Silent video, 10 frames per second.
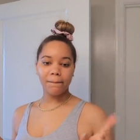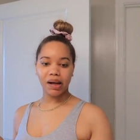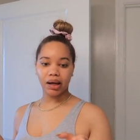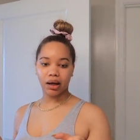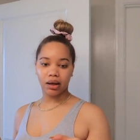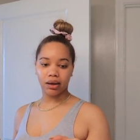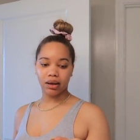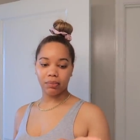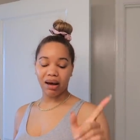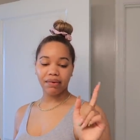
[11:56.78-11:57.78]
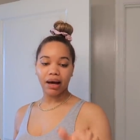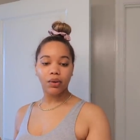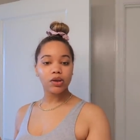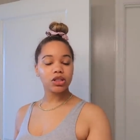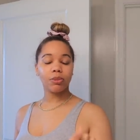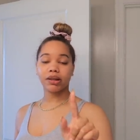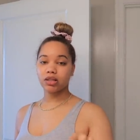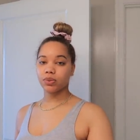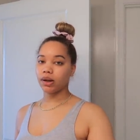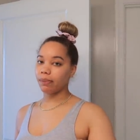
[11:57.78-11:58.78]
but um, I've gotten questions about
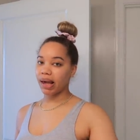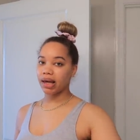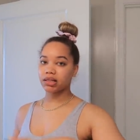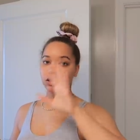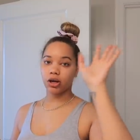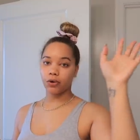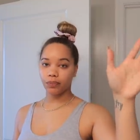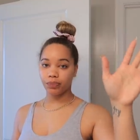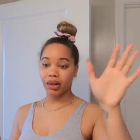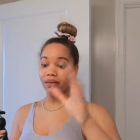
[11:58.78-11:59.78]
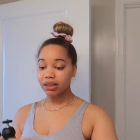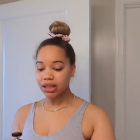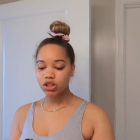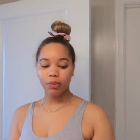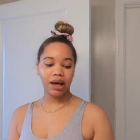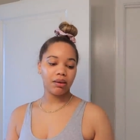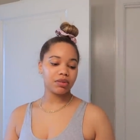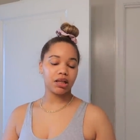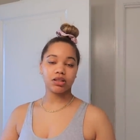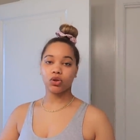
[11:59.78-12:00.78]
this one in the past. So everything is on my
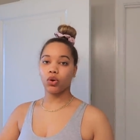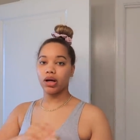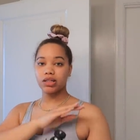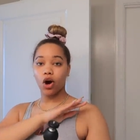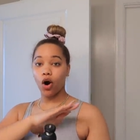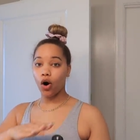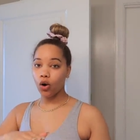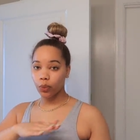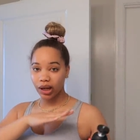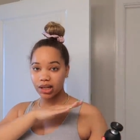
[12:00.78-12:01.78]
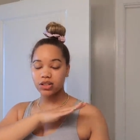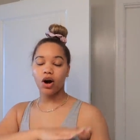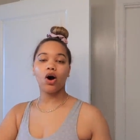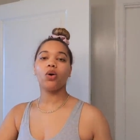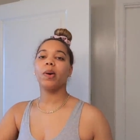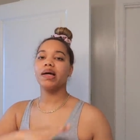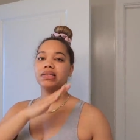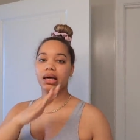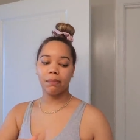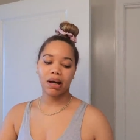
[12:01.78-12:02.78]
Amazon store. It's always, always
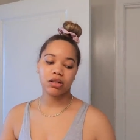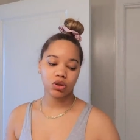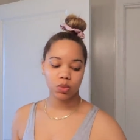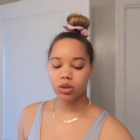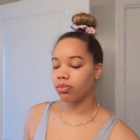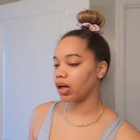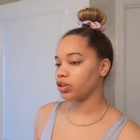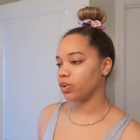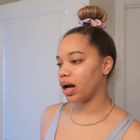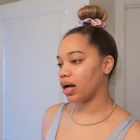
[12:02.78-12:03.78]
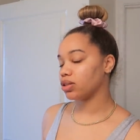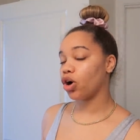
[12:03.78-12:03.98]
in my description box, you guys,